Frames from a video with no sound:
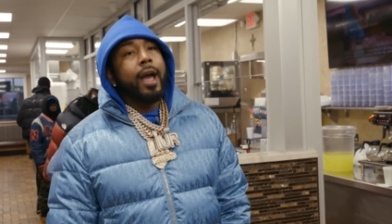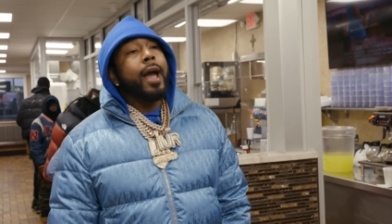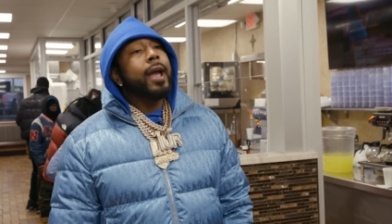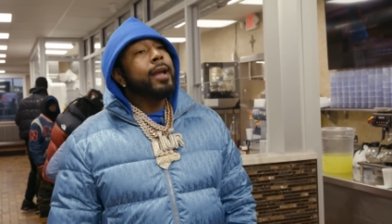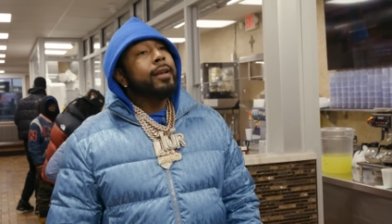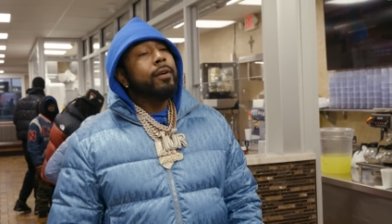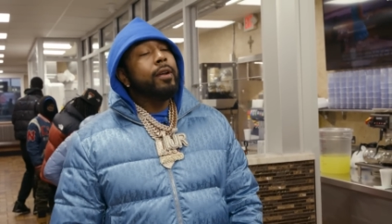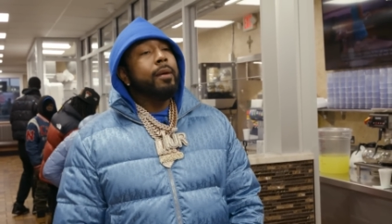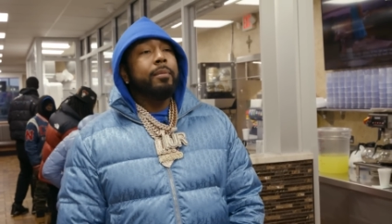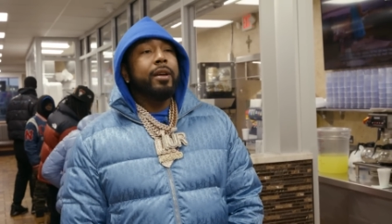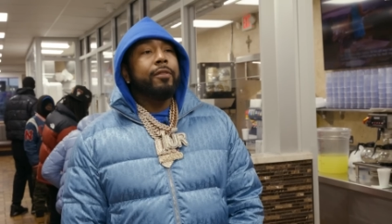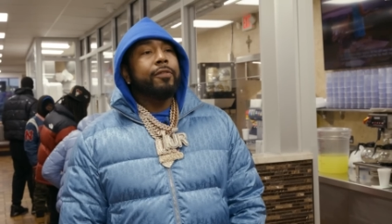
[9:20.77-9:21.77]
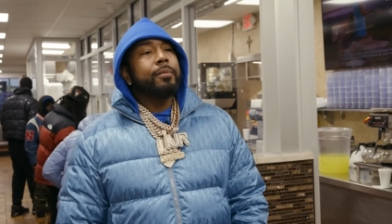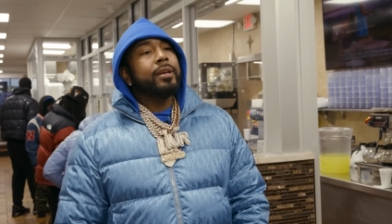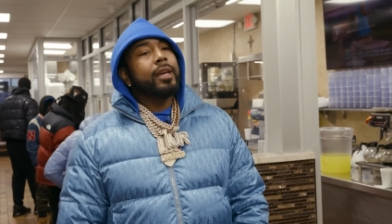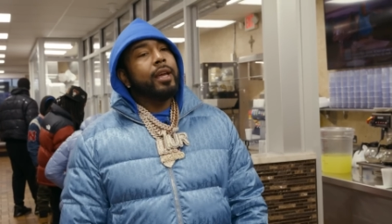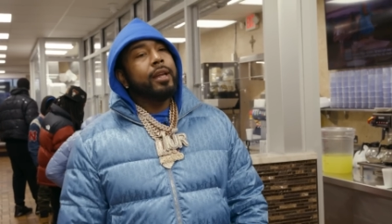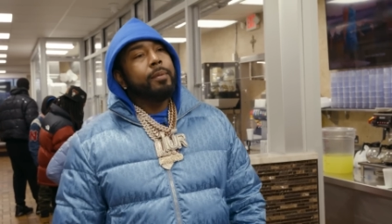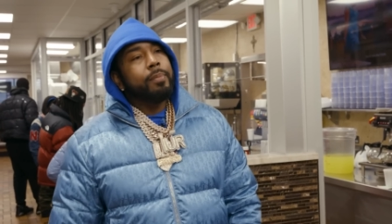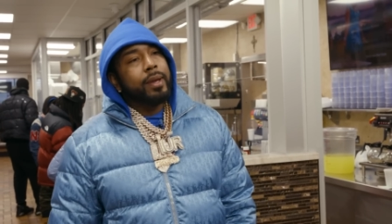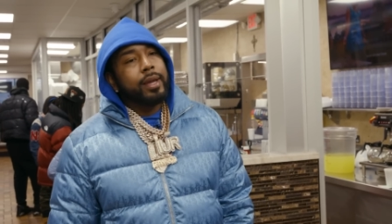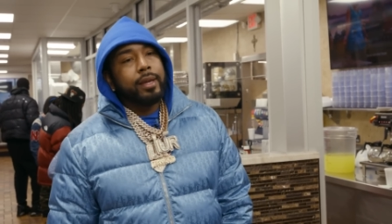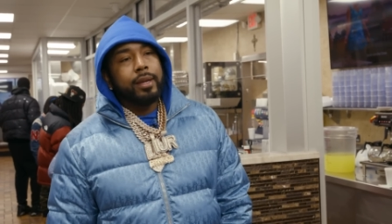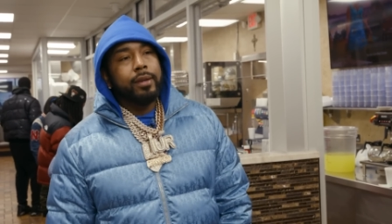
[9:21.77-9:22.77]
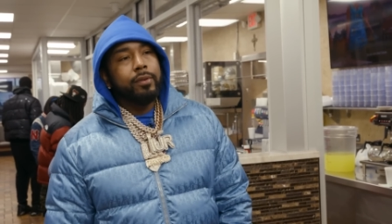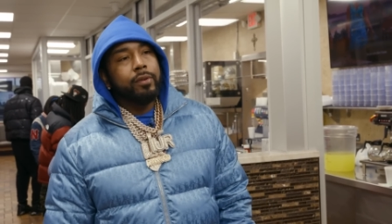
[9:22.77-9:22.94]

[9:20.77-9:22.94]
I ain't know that man from a can of paint.